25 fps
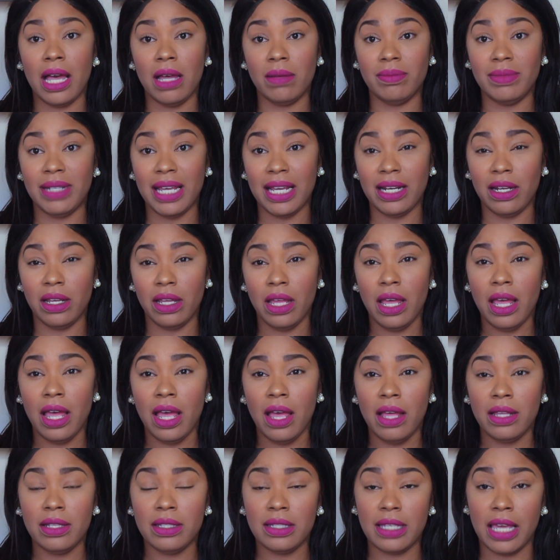an updated
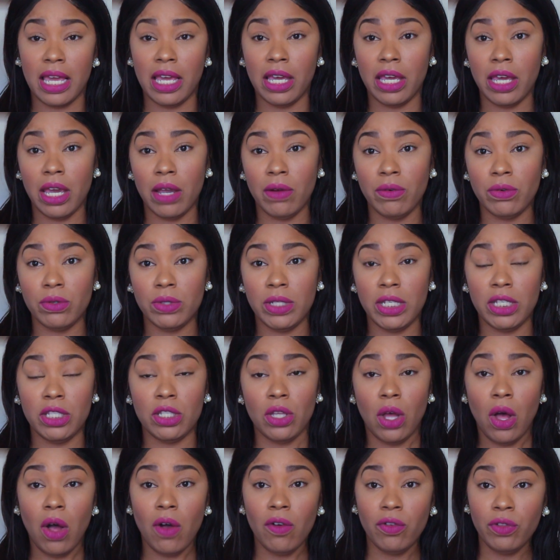skincare routine,
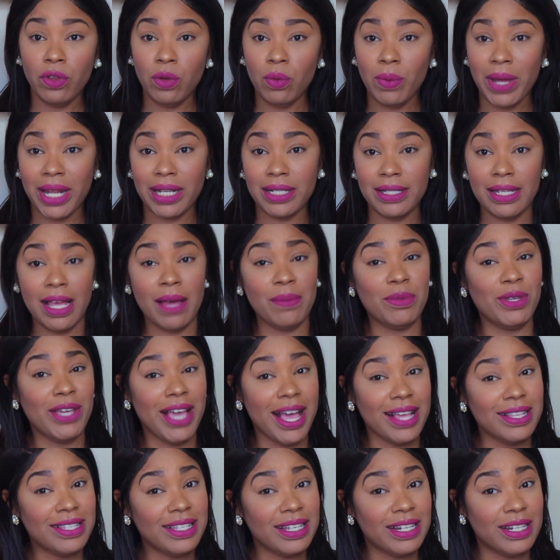so hopefully by the time you
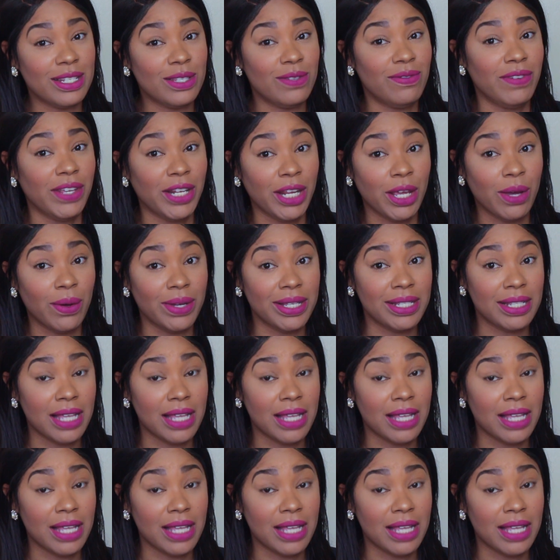guys see this video